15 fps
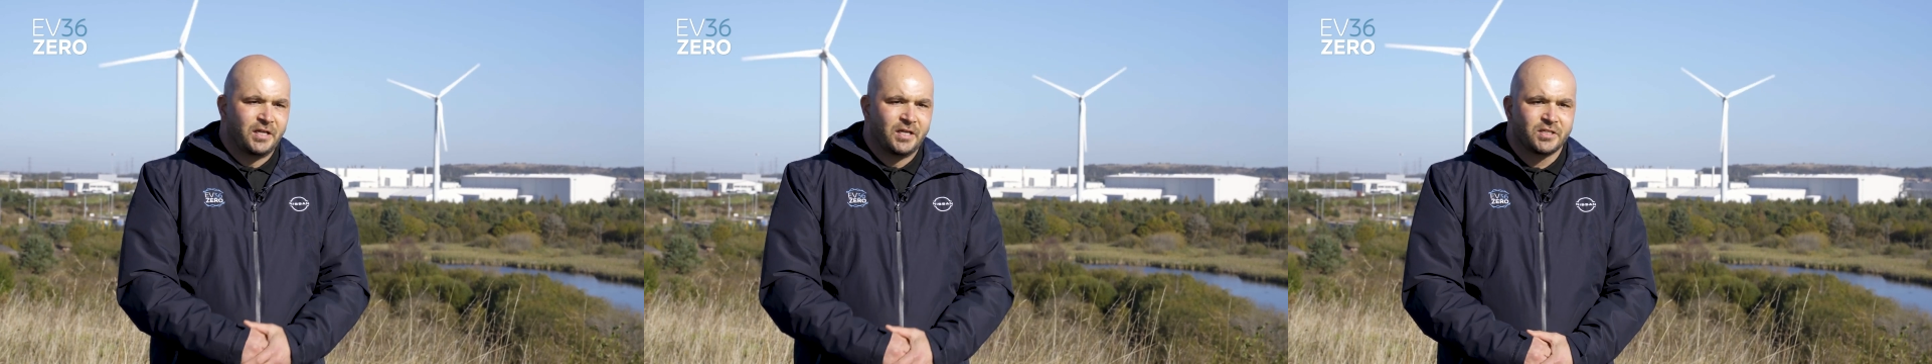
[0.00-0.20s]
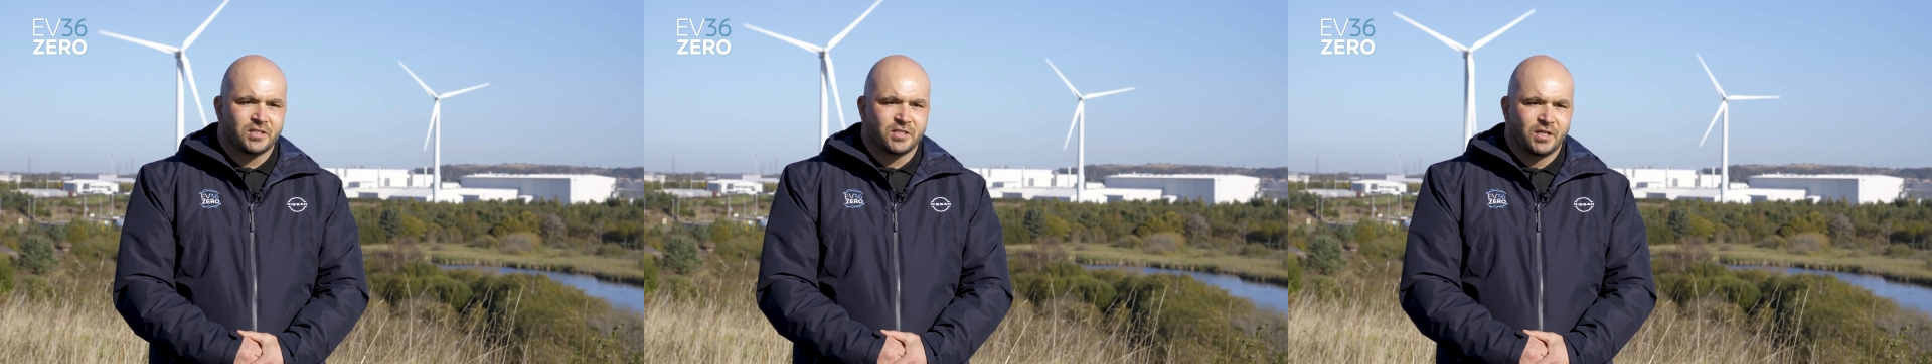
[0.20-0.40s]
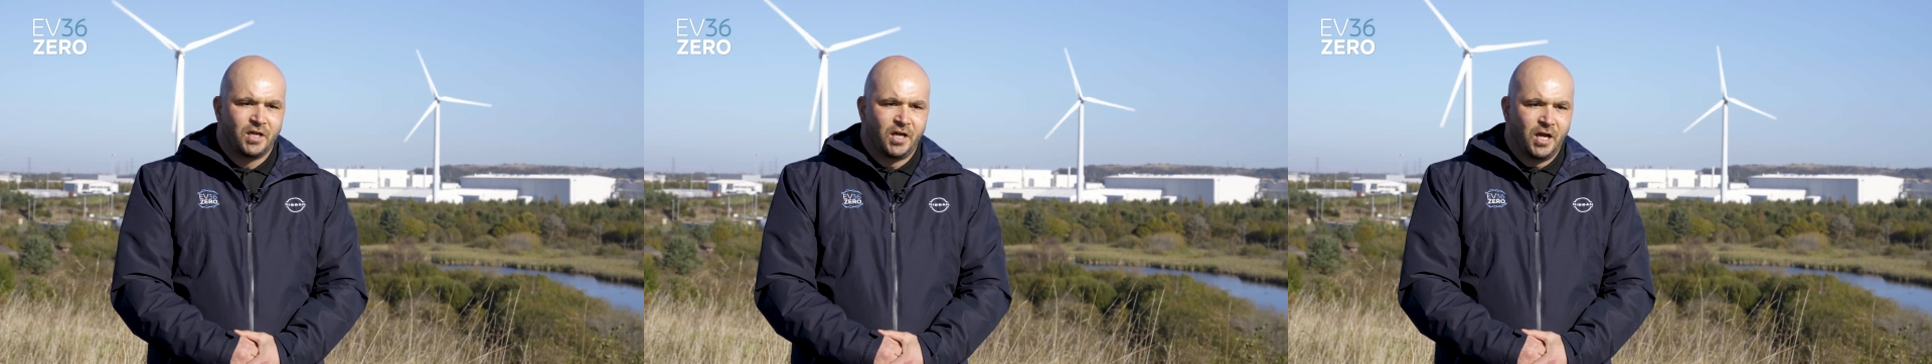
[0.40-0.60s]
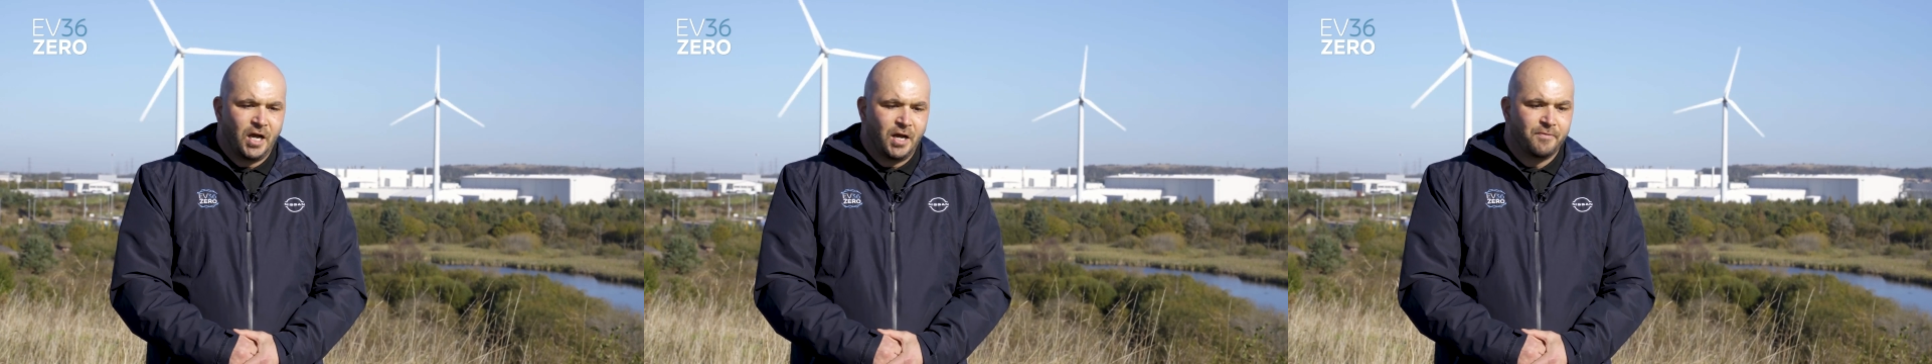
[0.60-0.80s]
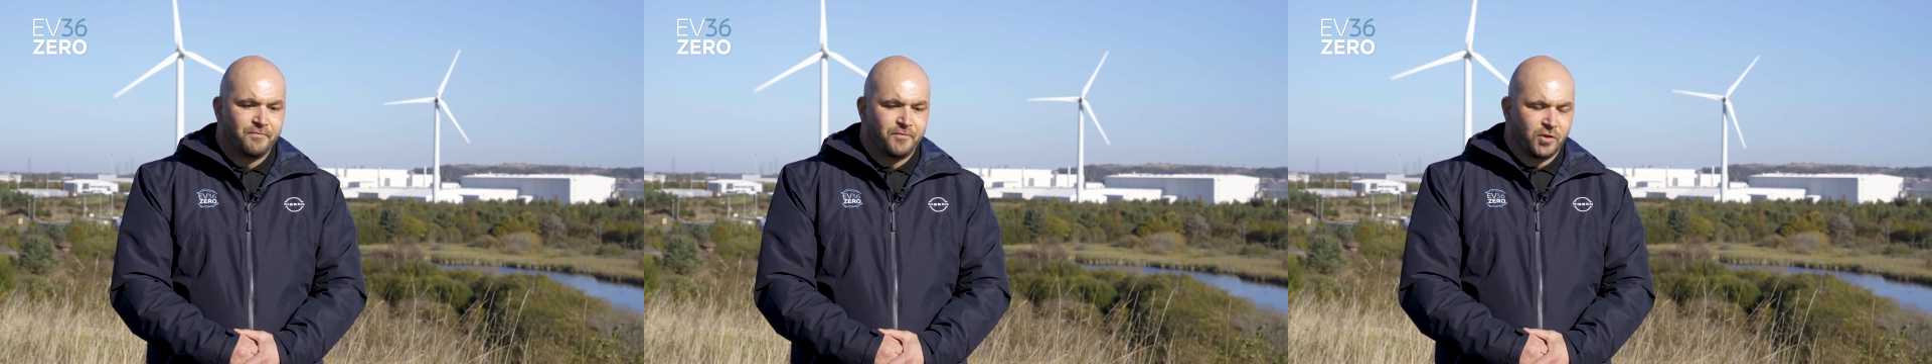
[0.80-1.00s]
this
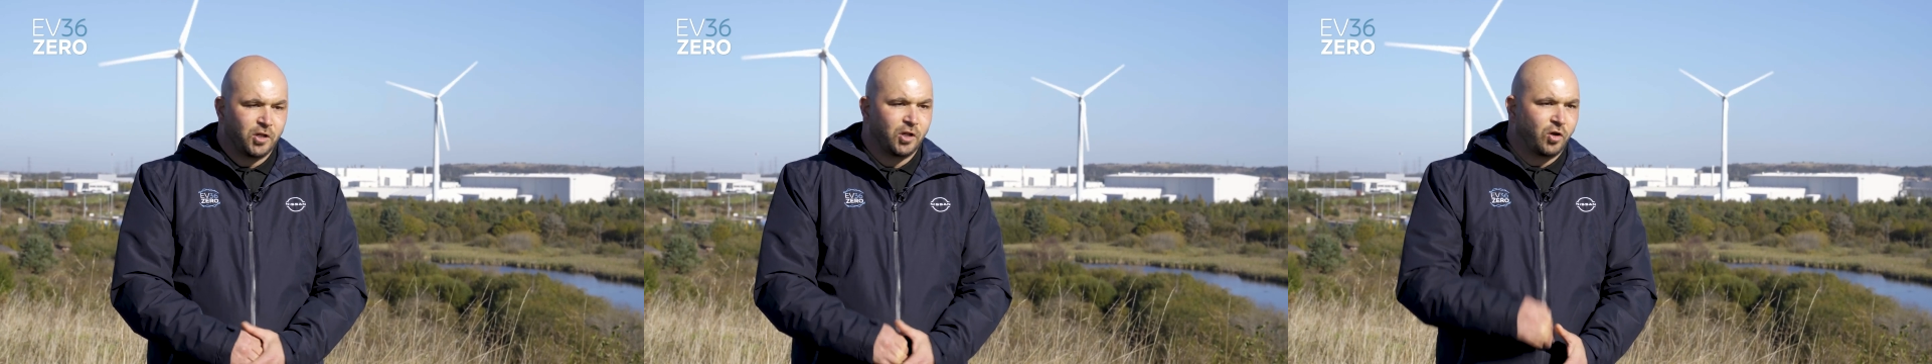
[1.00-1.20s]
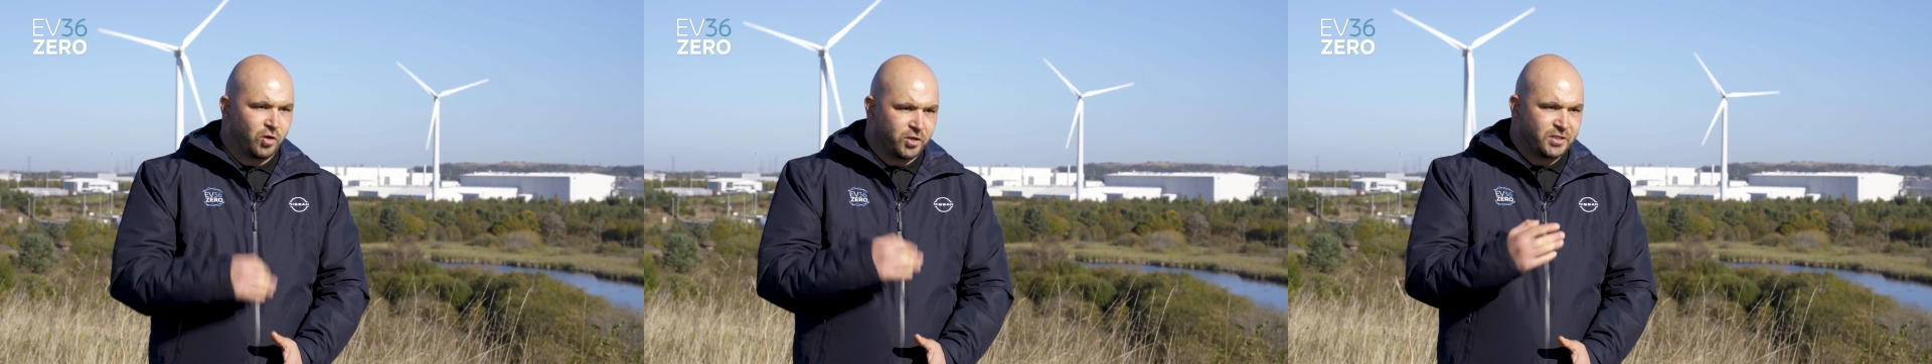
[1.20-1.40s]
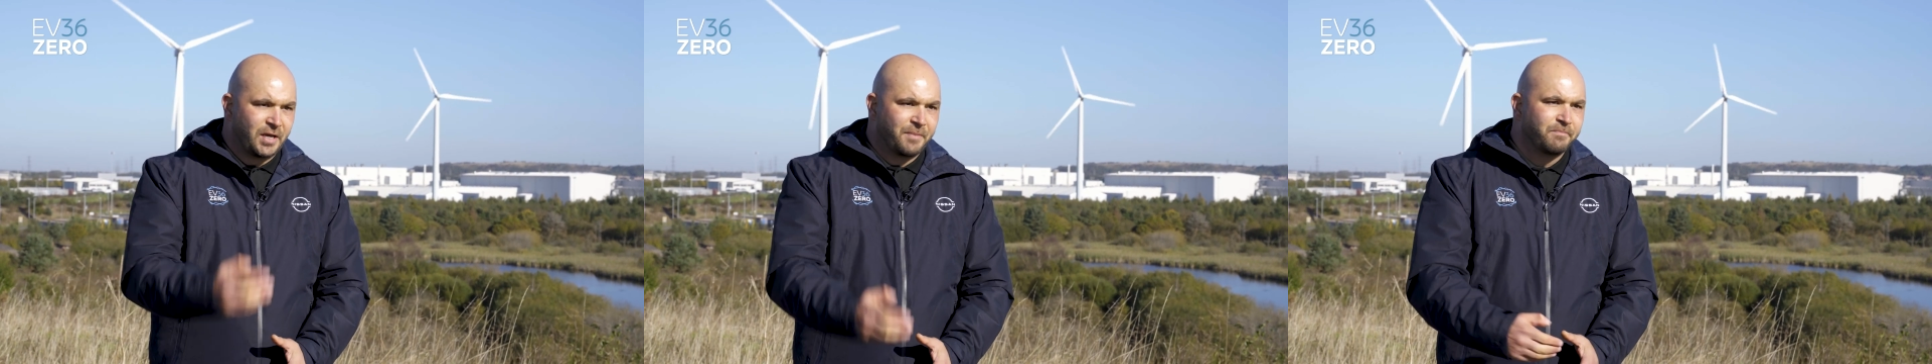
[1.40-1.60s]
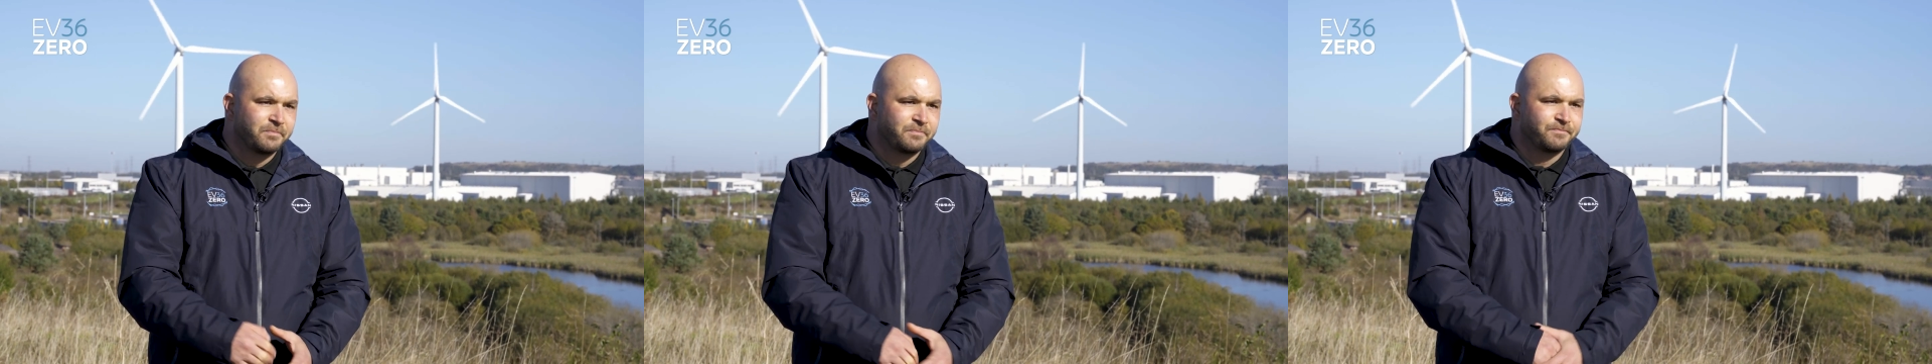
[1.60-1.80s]
uh, for the longer term.